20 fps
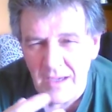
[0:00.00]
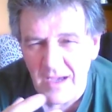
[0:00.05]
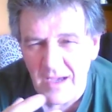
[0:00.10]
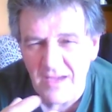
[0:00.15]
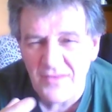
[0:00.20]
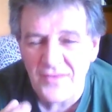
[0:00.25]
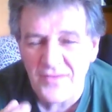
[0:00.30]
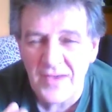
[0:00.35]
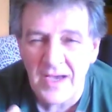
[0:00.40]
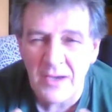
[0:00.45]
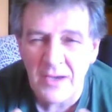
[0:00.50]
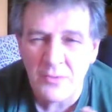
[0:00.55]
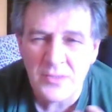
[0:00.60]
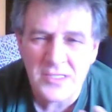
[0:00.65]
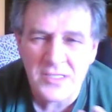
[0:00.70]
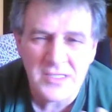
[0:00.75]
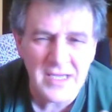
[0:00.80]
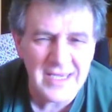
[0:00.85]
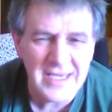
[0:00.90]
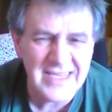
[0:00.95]
I would
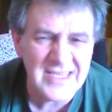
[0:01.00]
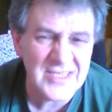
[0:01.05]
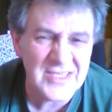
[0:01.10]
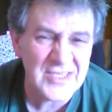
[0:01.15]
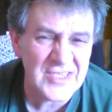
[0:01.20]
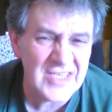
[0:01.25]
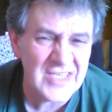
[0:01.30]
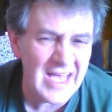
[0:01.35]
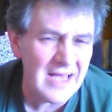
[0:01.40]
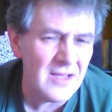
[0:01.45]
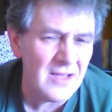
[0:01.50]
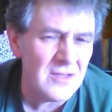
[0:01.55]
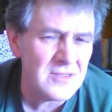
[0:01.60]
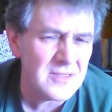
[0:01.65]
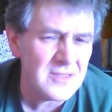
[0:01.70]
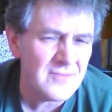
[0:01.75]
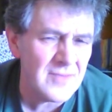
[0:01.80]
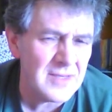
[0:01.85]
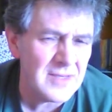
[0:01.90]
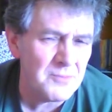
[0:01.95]
say the cells
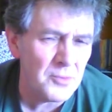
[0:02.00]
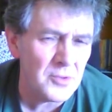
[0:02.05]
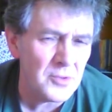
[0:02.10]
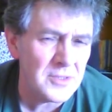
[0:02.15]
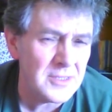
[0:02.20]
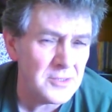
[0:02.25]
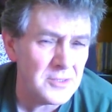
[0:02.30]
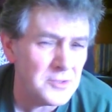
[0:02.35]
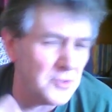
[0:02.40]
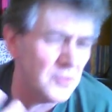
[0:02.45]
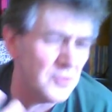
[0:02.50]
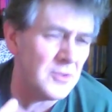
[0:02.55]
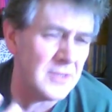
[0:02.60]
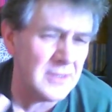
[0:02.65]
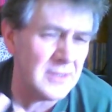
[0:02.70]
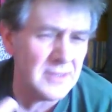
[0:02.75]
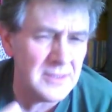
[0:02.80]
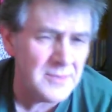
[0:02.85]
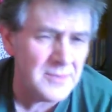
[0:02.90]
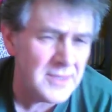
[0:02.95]
of my body are talking
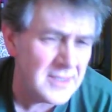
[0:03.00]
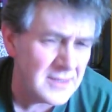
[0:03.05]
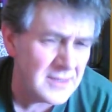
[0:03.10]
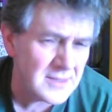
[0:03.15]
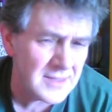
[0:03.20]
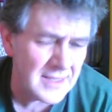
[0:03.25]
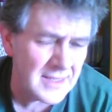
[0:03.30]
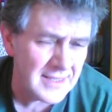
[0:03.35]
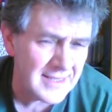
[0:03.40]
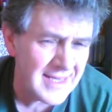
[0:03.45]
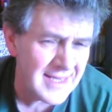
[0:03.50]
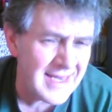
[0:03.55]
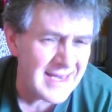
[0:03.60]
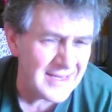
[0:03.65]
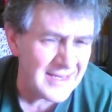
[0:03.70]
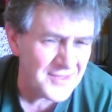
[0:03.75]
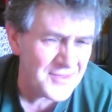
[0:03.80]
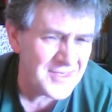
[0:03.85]
to me and saying, yeah,